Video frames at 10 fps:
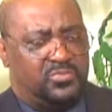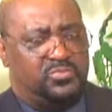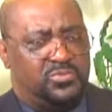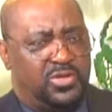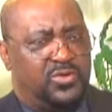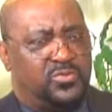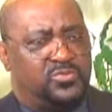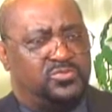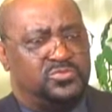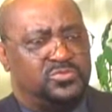know,
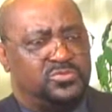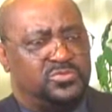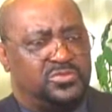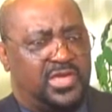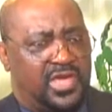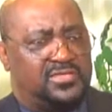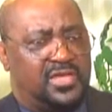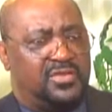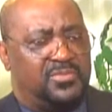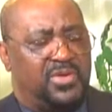kids
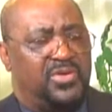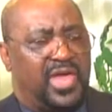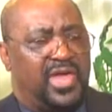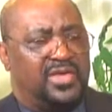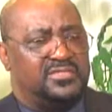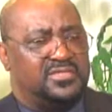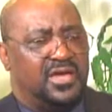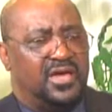elementary age.